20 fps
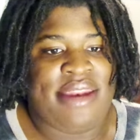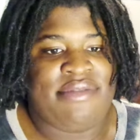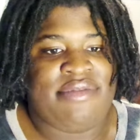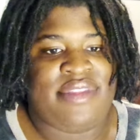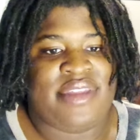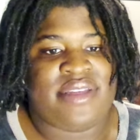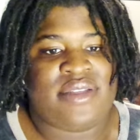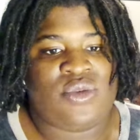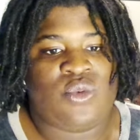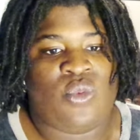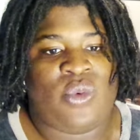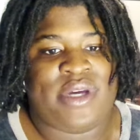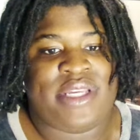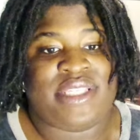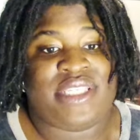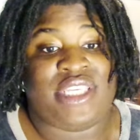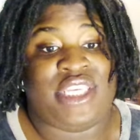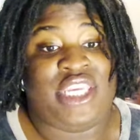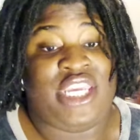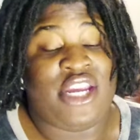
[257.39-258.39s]
of this
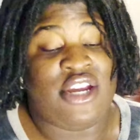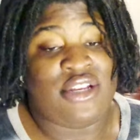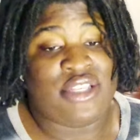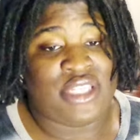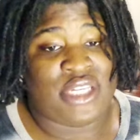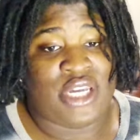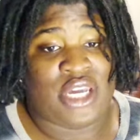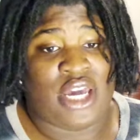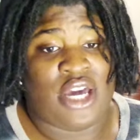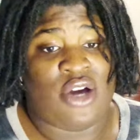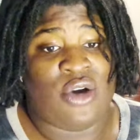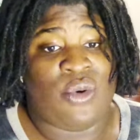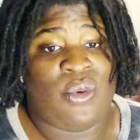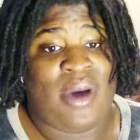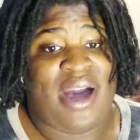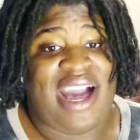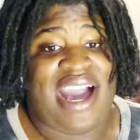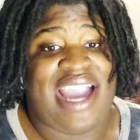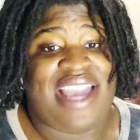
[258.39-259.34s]
was years ago,